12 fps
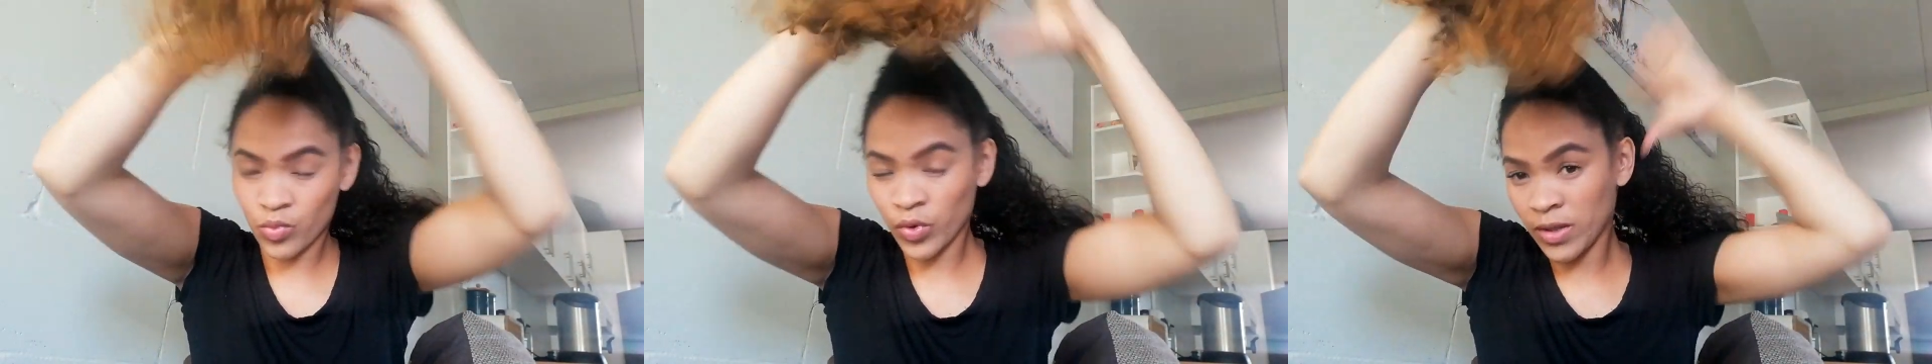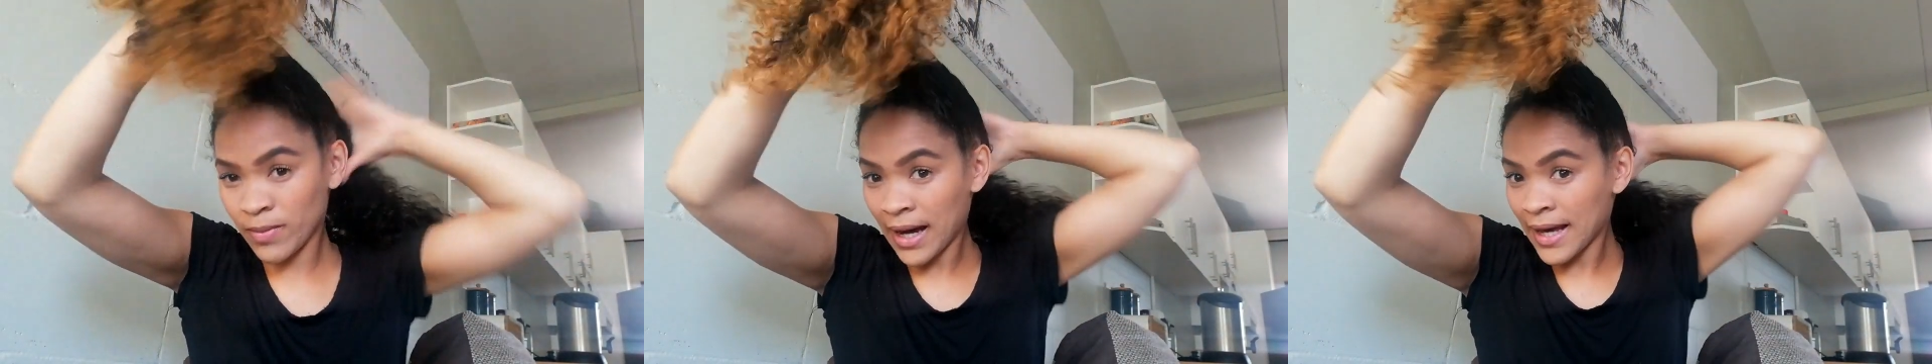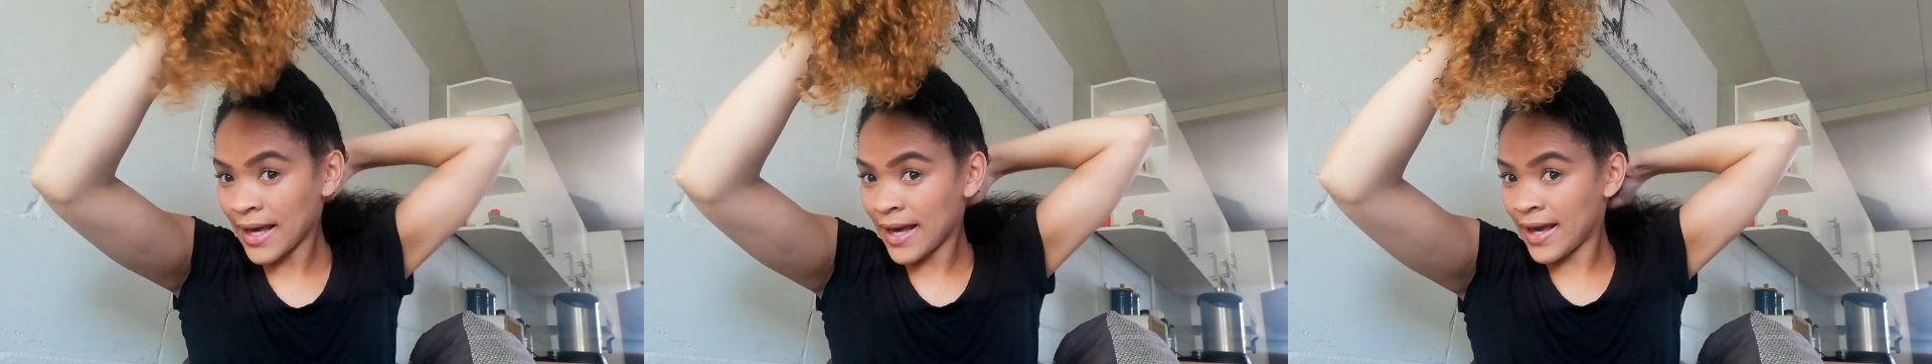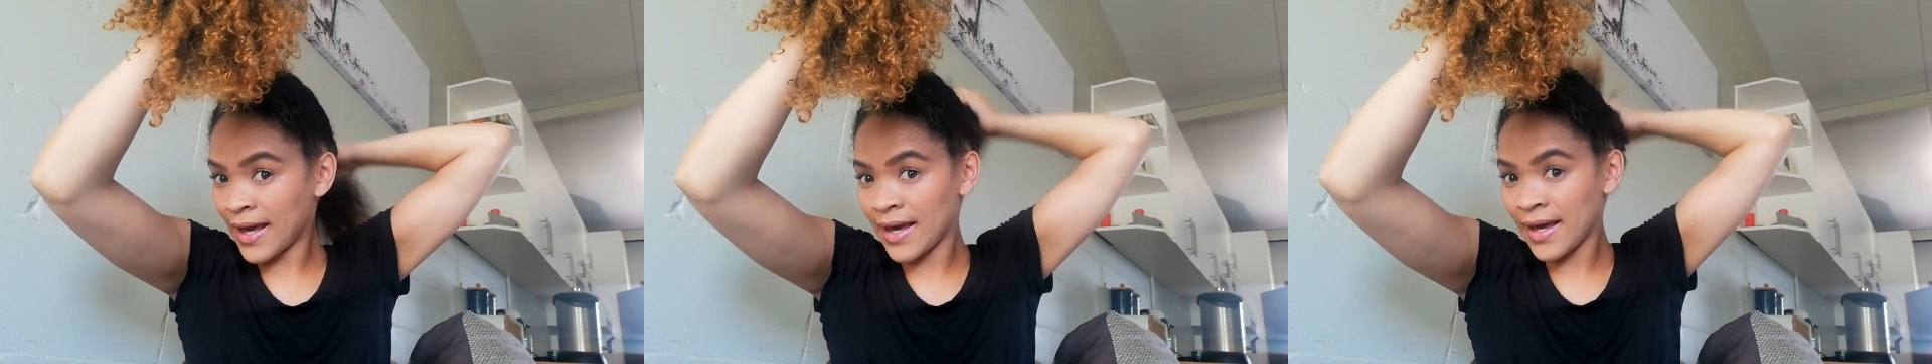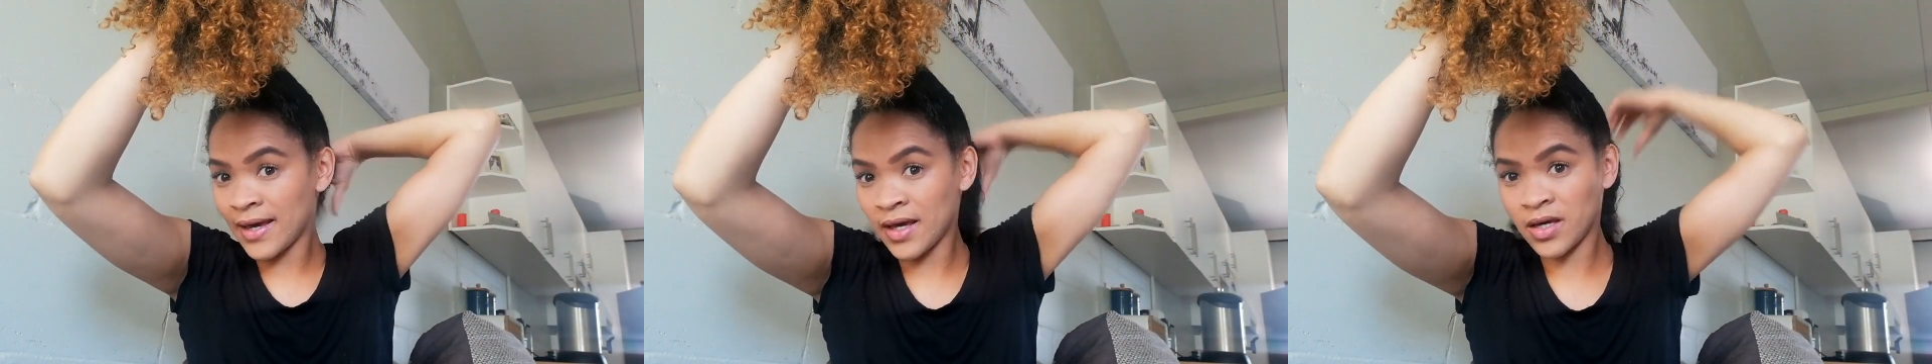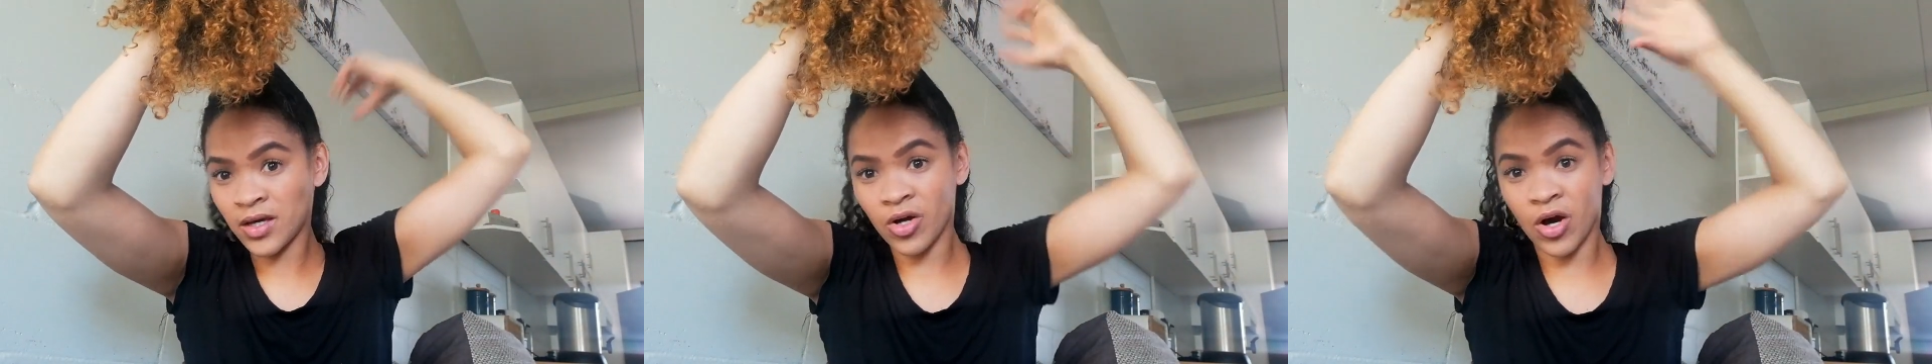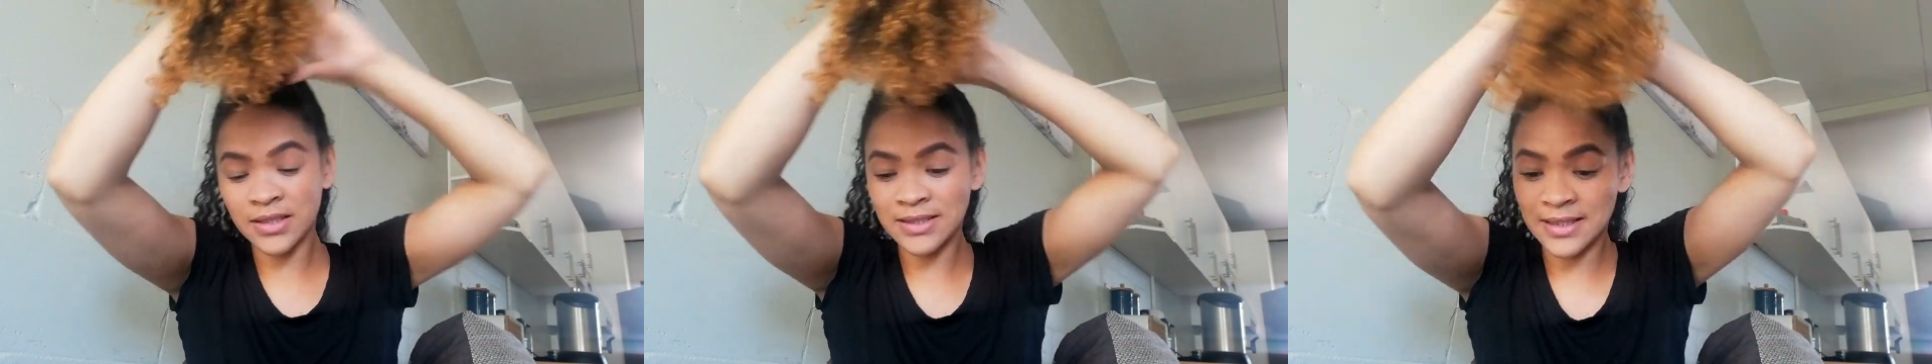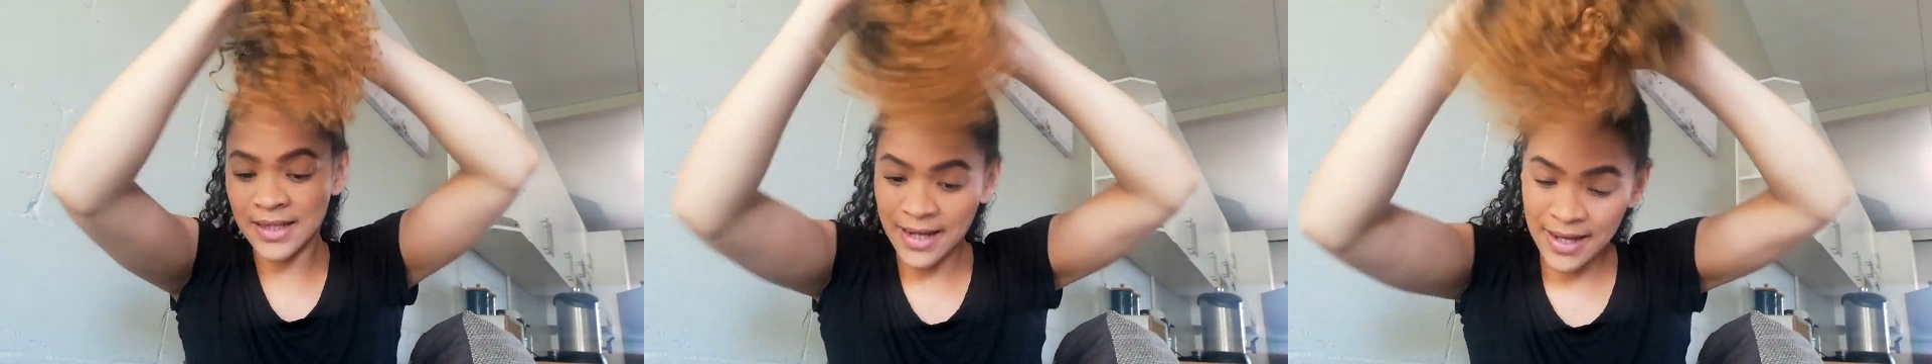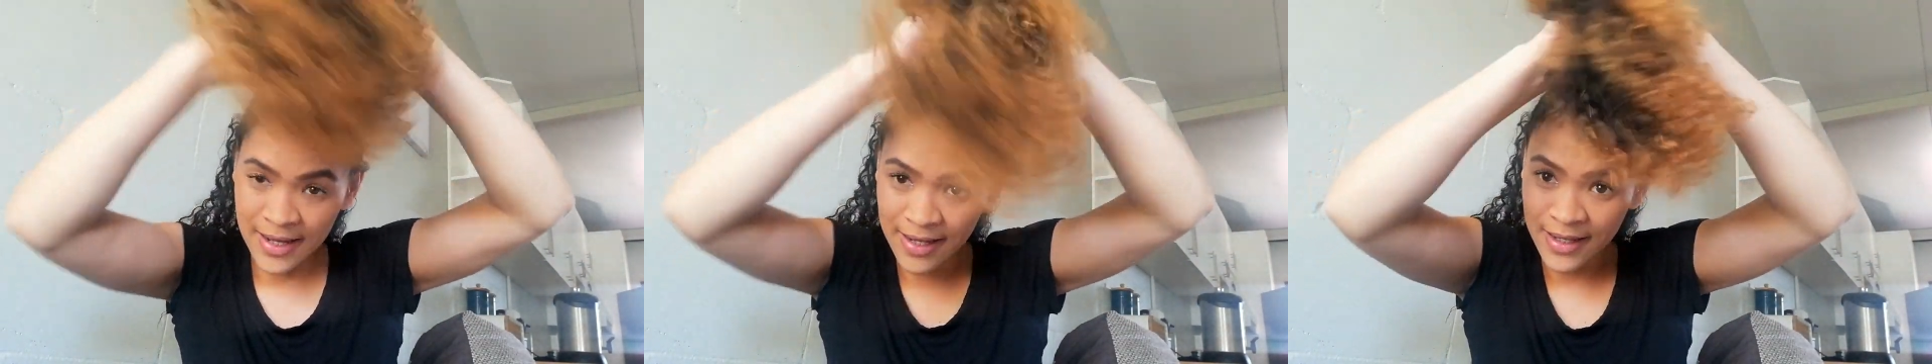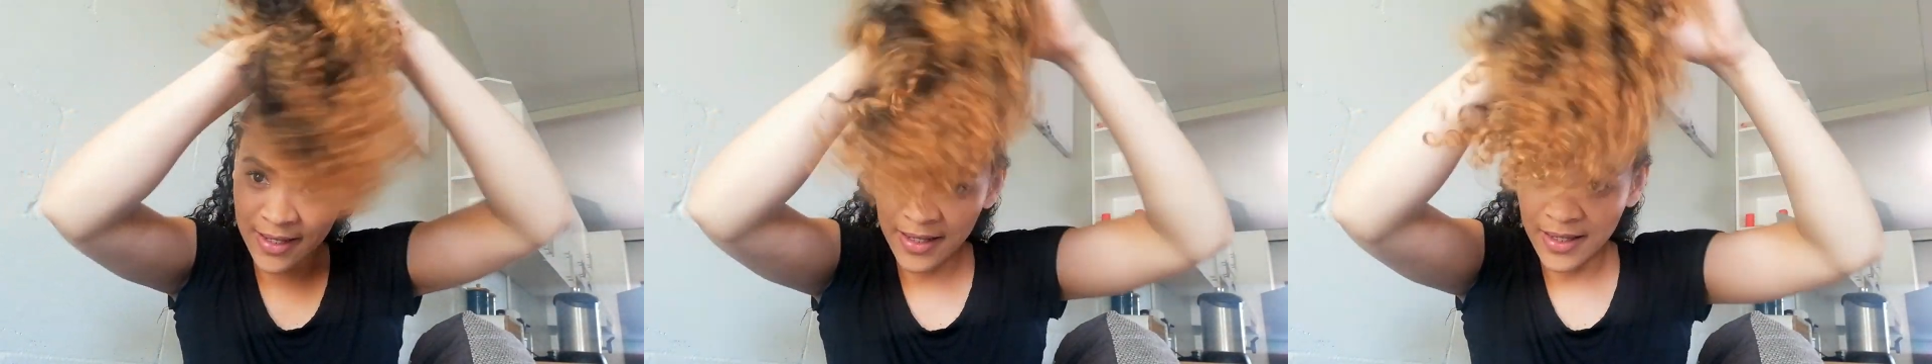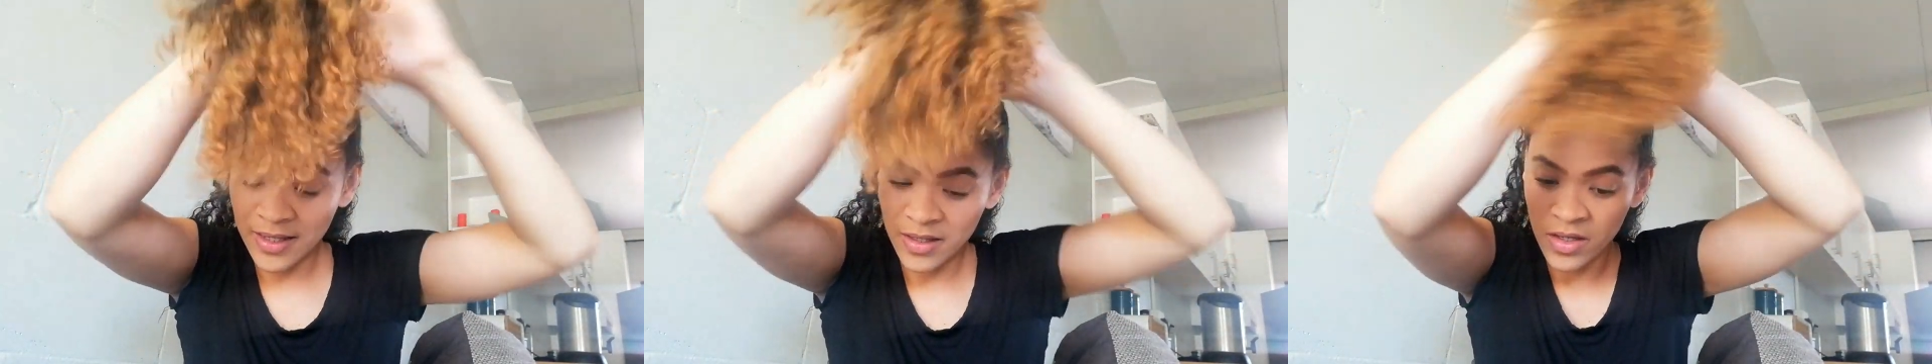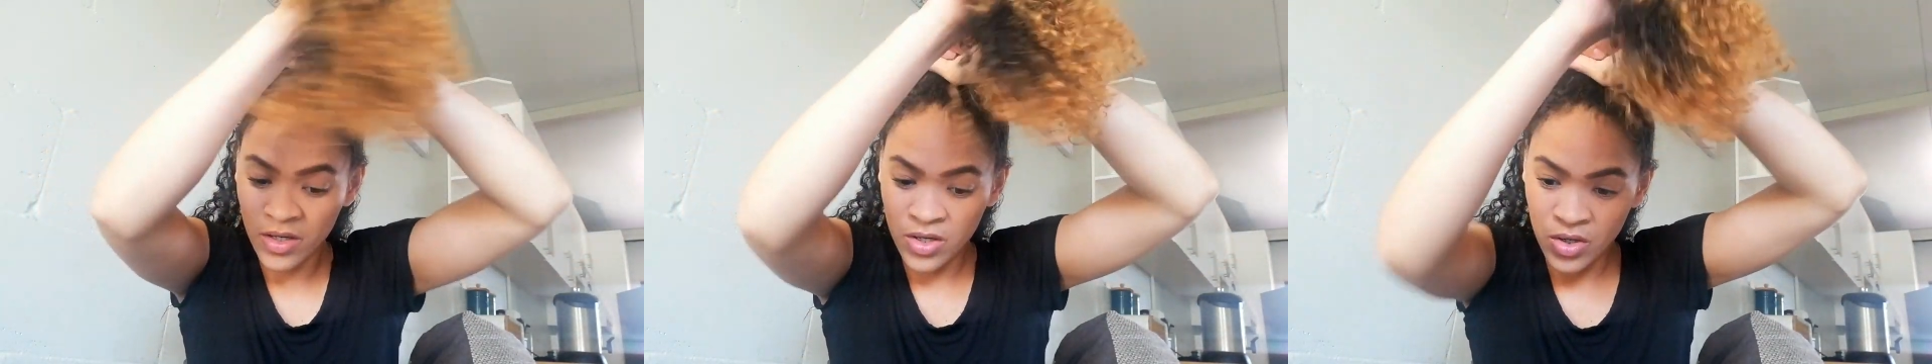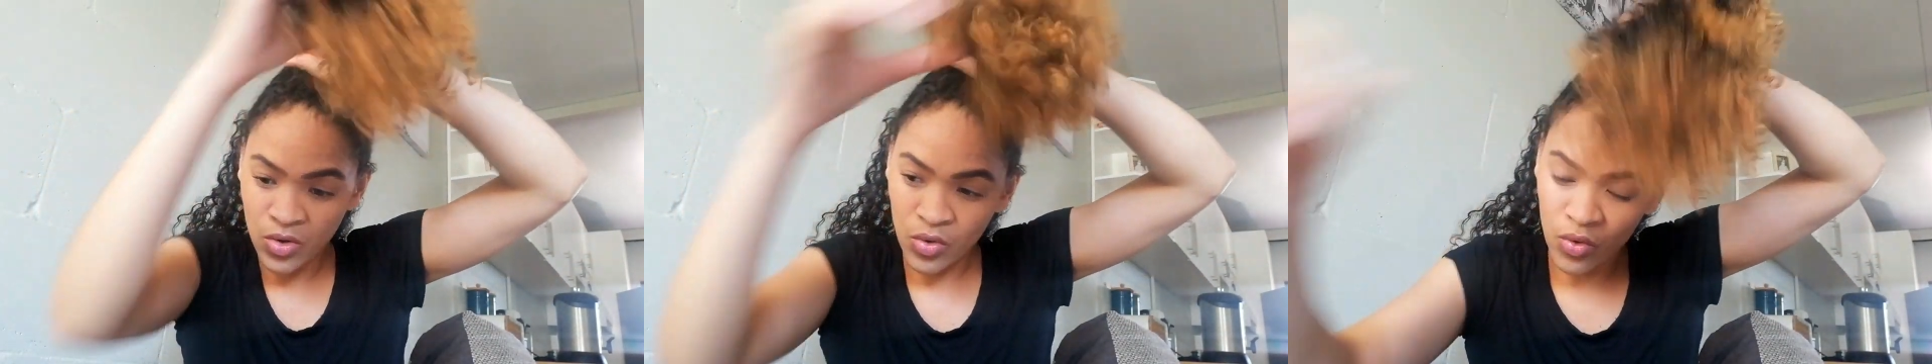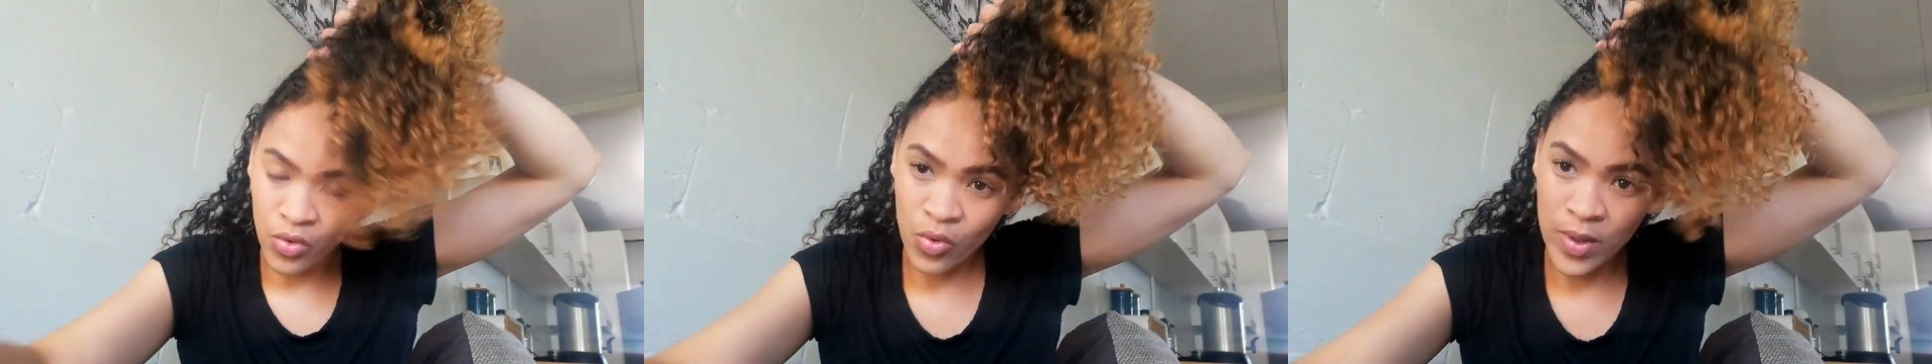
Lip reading: when my hair got dry, or